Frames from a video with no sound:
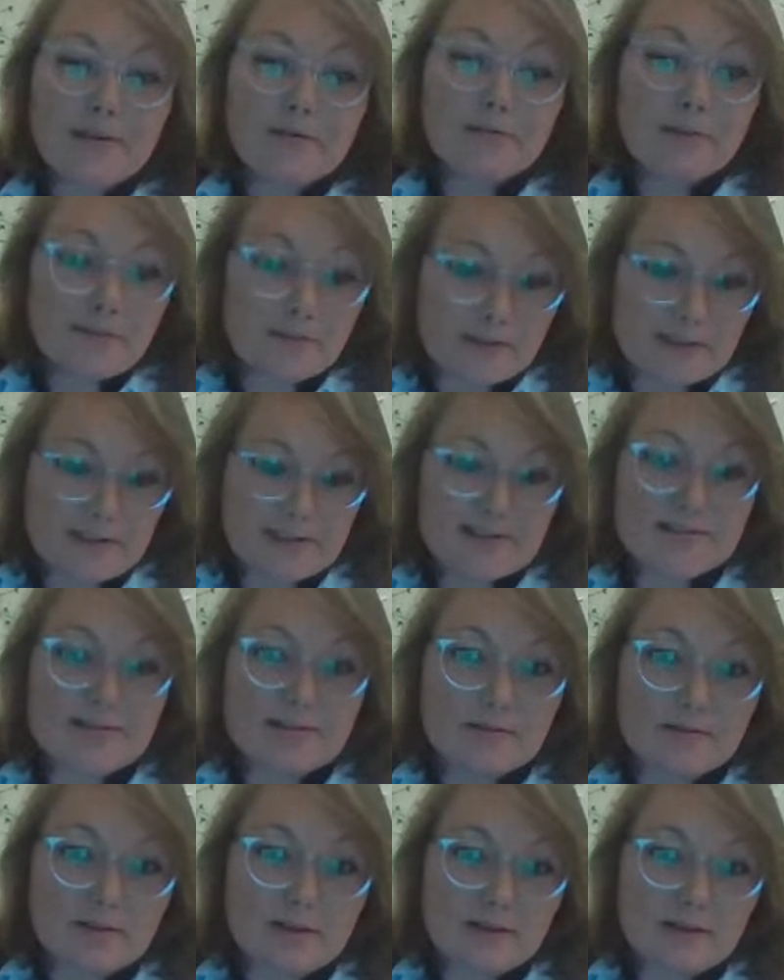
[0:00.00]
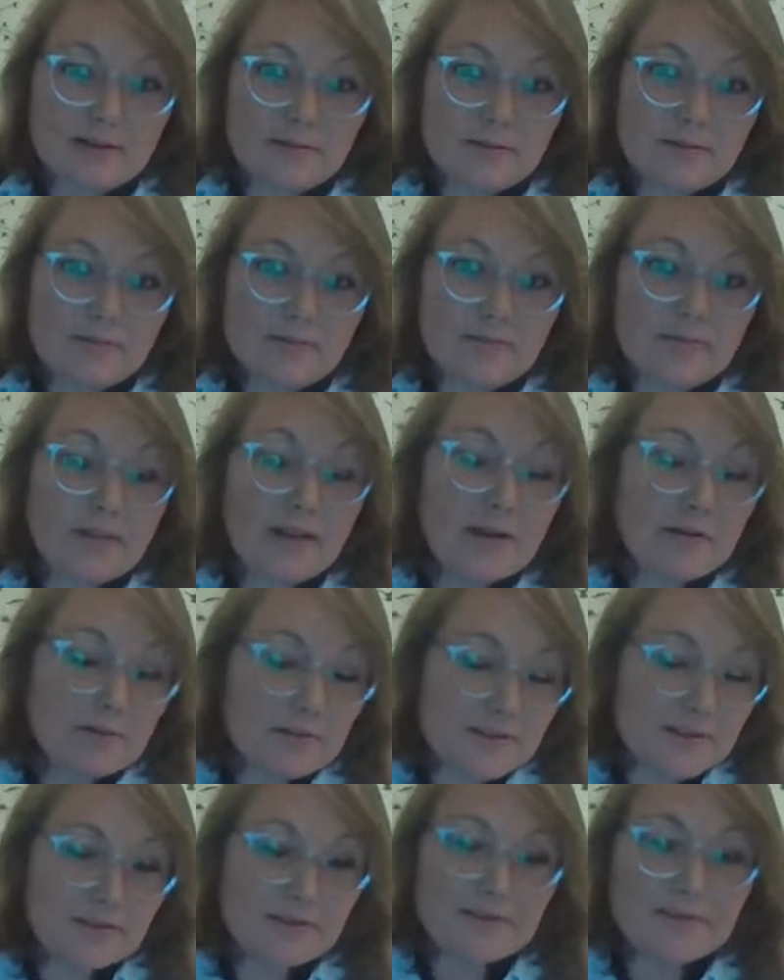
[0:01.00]
And rivers, they
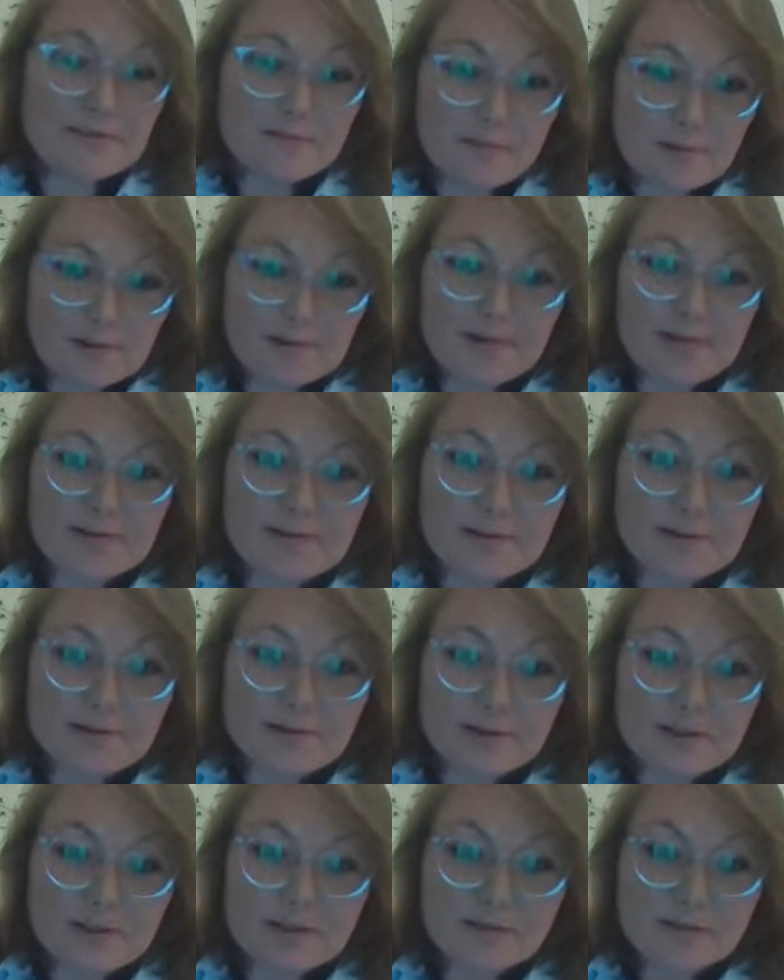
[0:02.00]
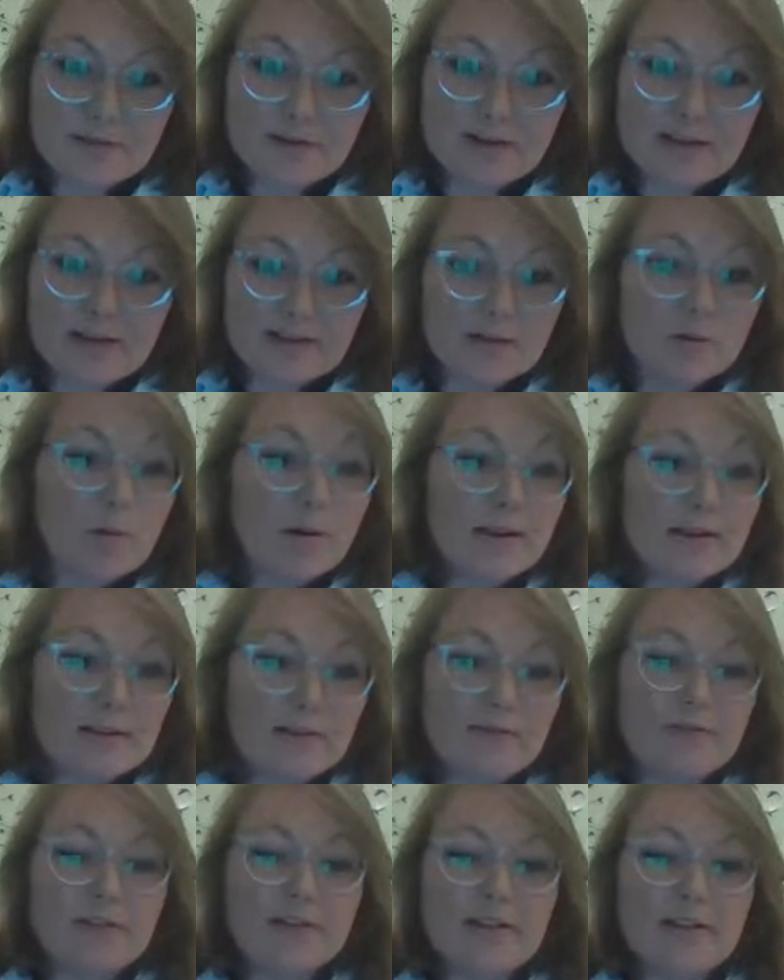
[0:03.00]
also responded to the shelf gradient quite
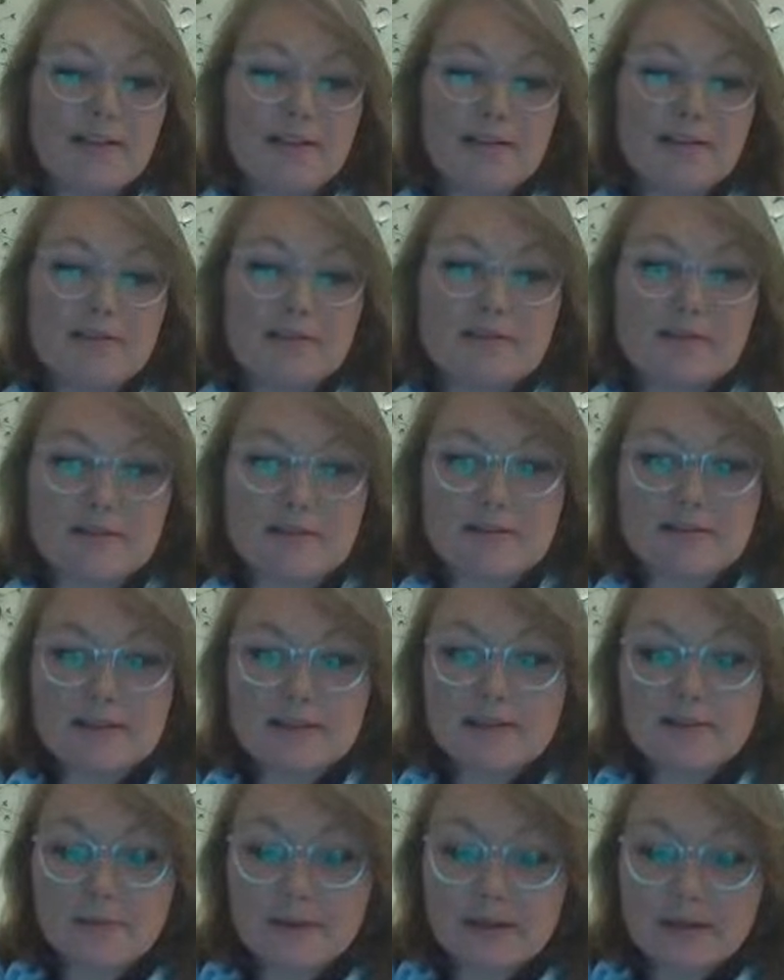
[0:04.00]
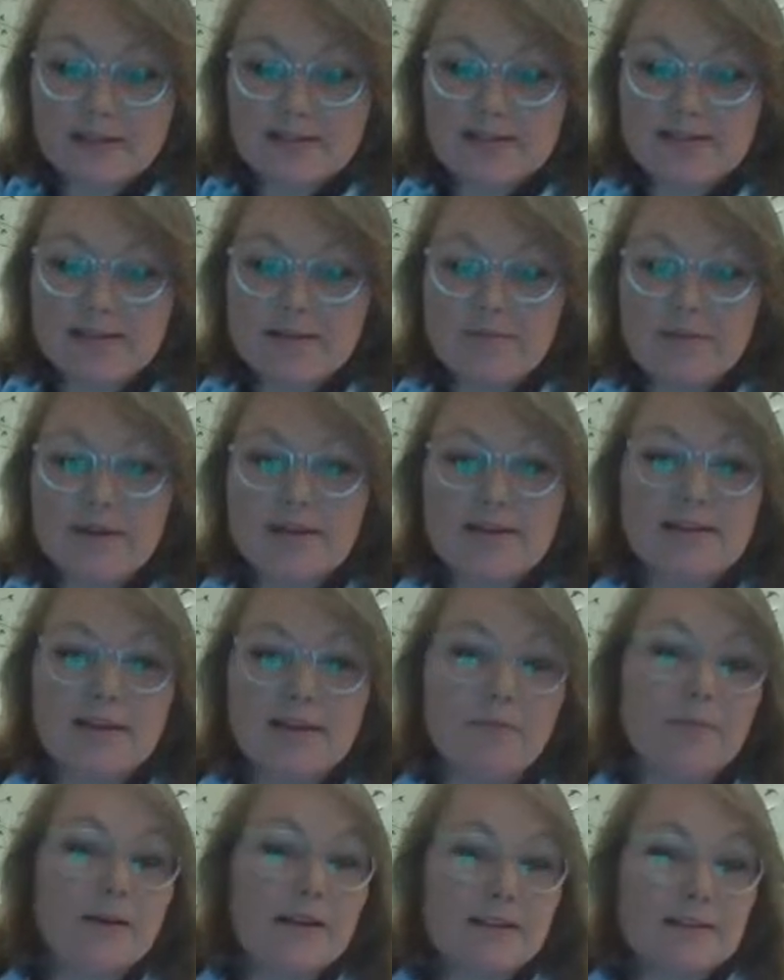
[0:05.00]
differently. So instead of being steeply and
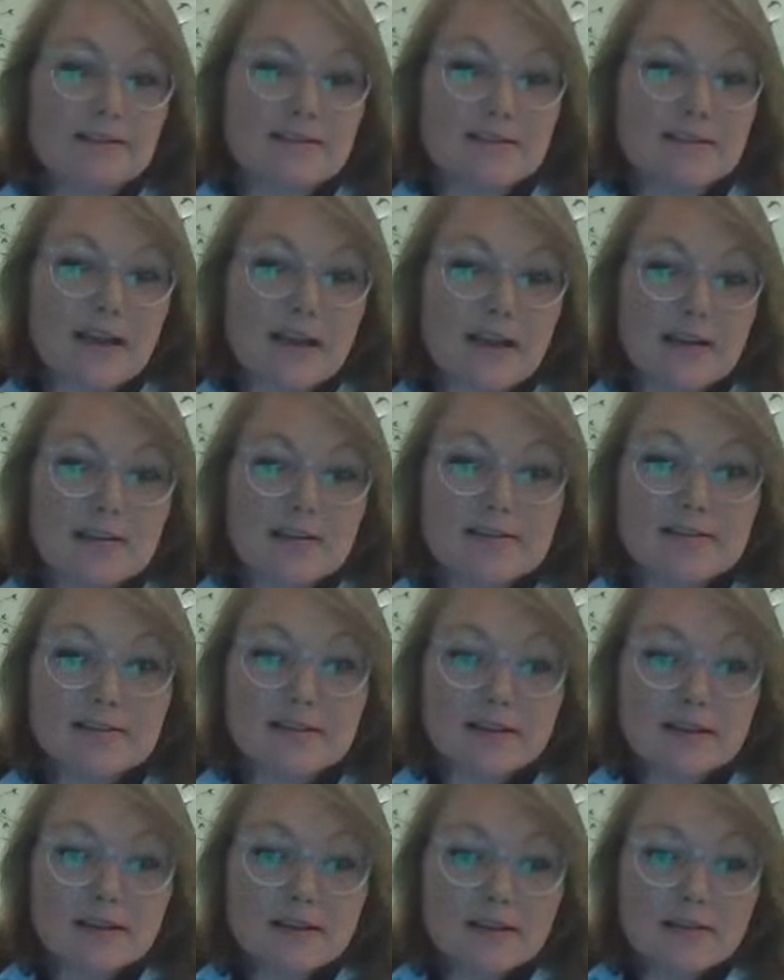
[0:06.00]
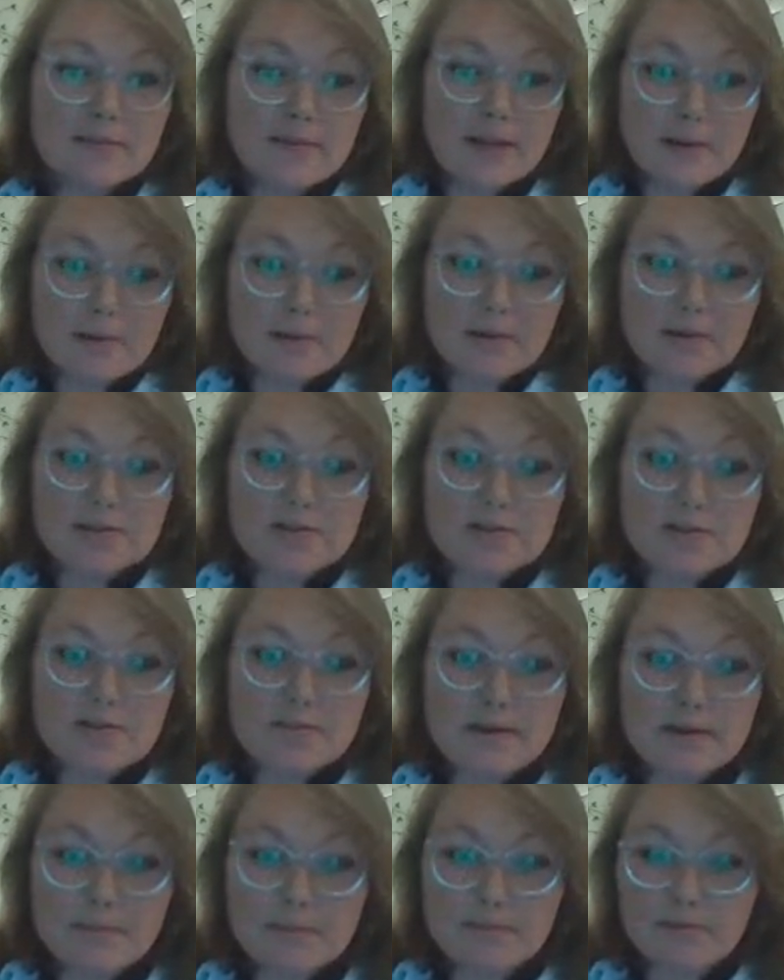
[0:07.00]
deeply incised, they were
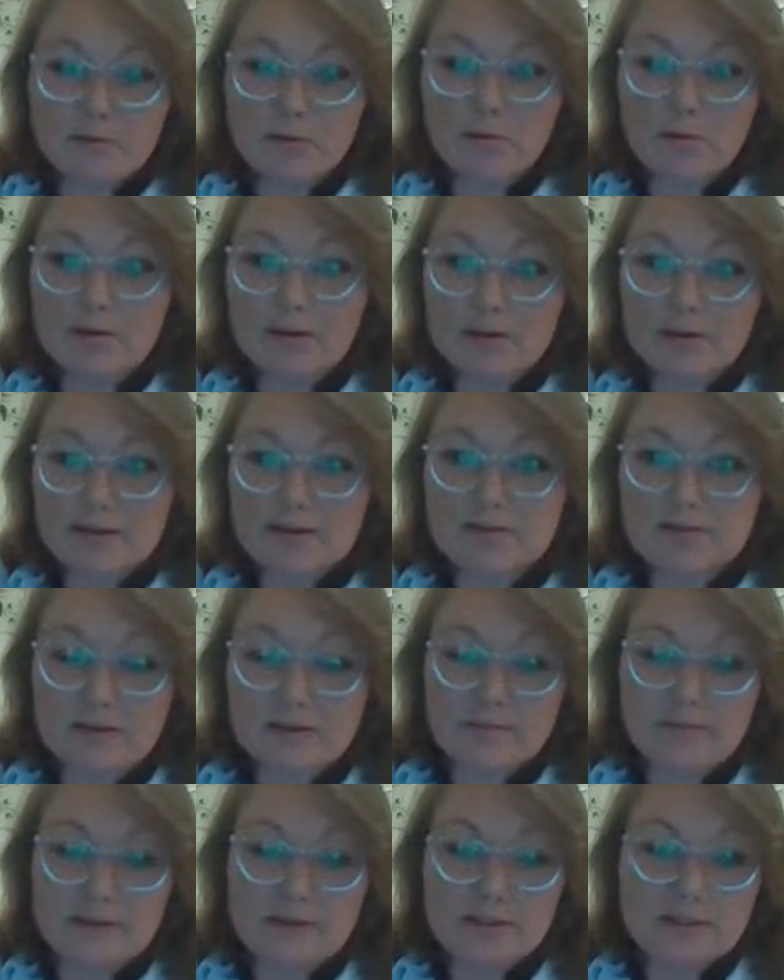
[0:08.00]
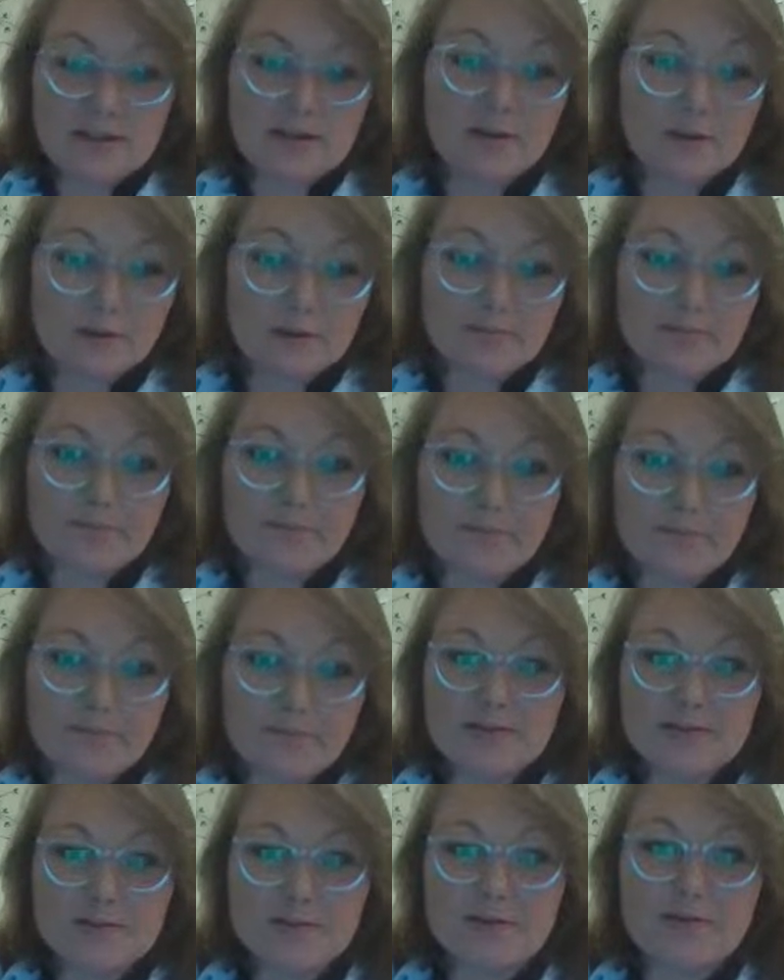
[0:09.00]
extremely broad and extremely shallow.
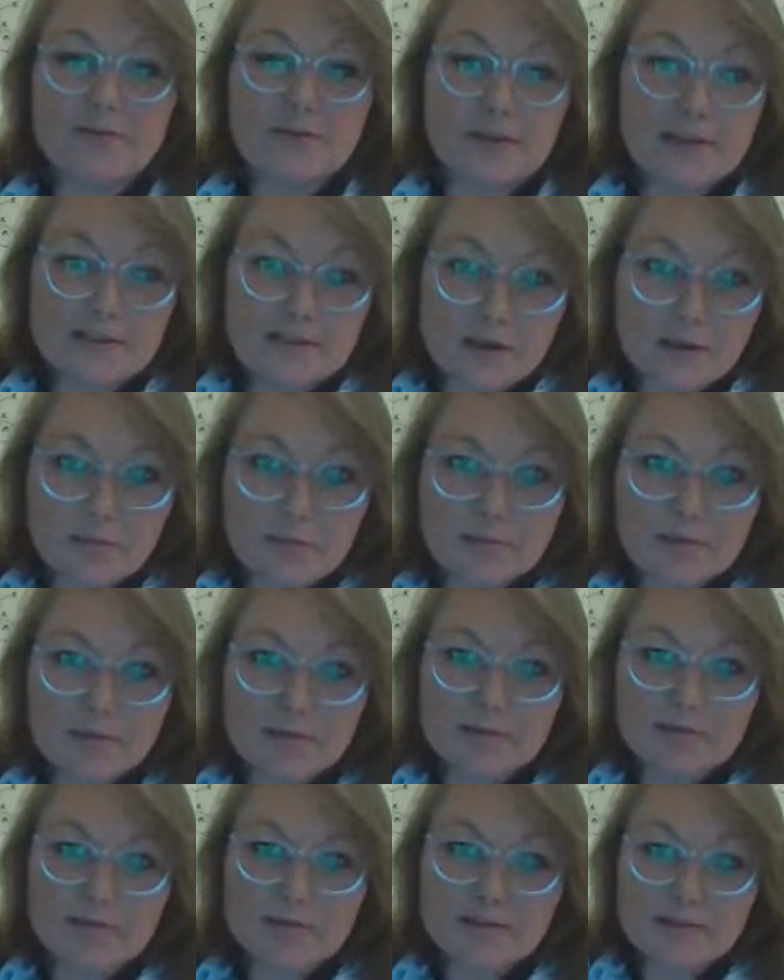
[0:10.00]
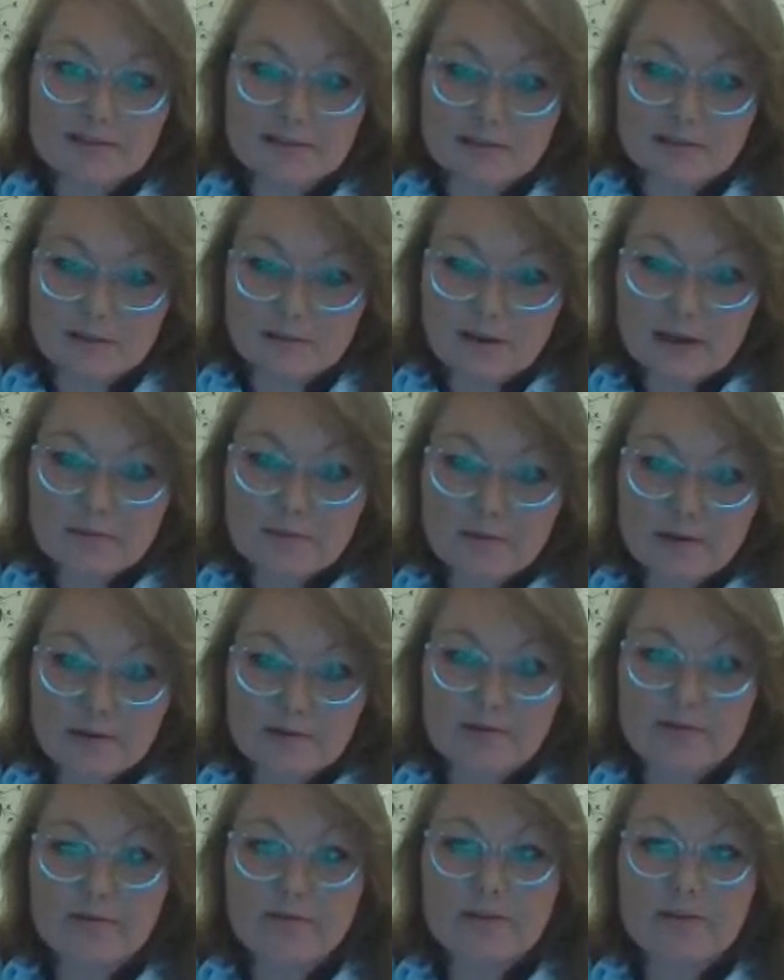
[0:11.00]
So for example, this is the Great
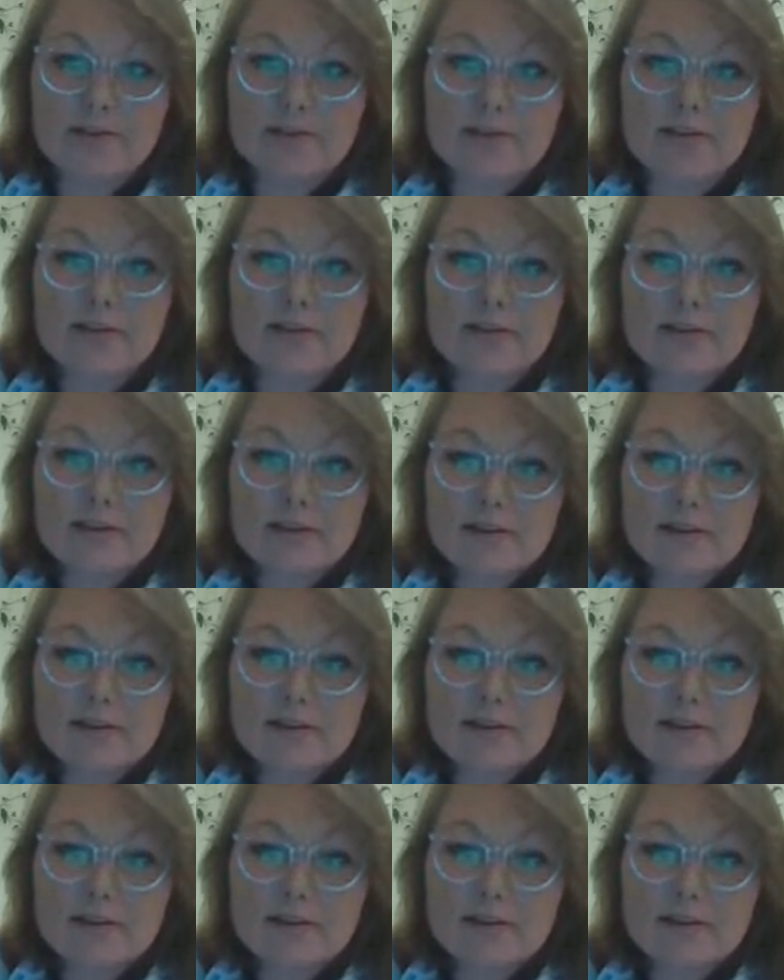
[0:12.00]
Bruck River,